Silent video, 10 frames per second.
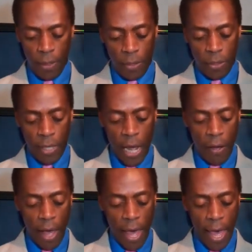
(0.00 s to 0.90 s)
So now
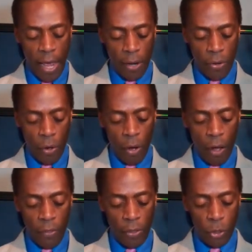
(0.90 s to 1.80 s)
I had no
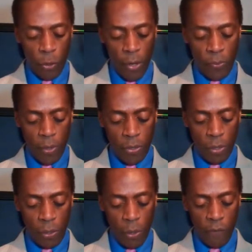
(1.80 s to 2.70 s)
other choice but to
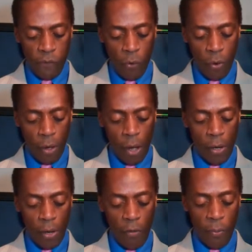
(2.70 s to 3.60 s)
look for
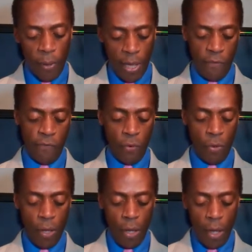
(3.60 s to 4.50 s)
another payphone.
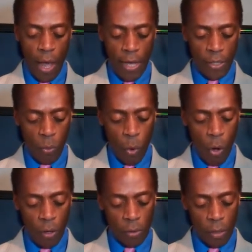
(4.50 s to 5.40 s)
As I
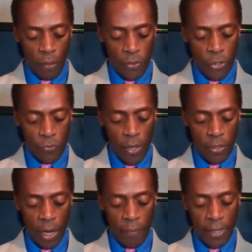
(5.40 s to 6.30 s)
walked the streets,
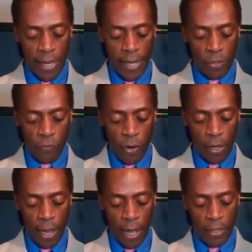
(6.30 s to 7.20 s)
I began to
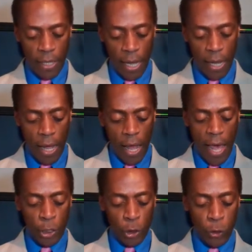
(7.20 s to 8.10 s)
realize that
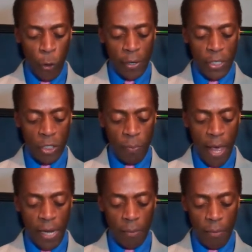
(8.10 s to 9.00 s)
a short
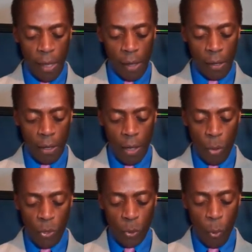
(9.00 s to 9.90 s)
Hispanic male
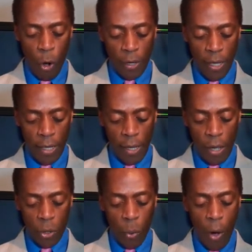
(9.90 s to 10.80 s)
was walking
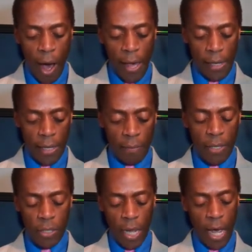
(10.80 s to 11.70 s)
quietly
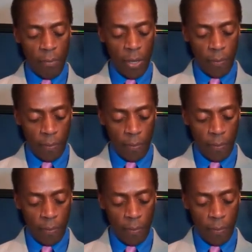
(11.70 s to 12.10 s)
beside me.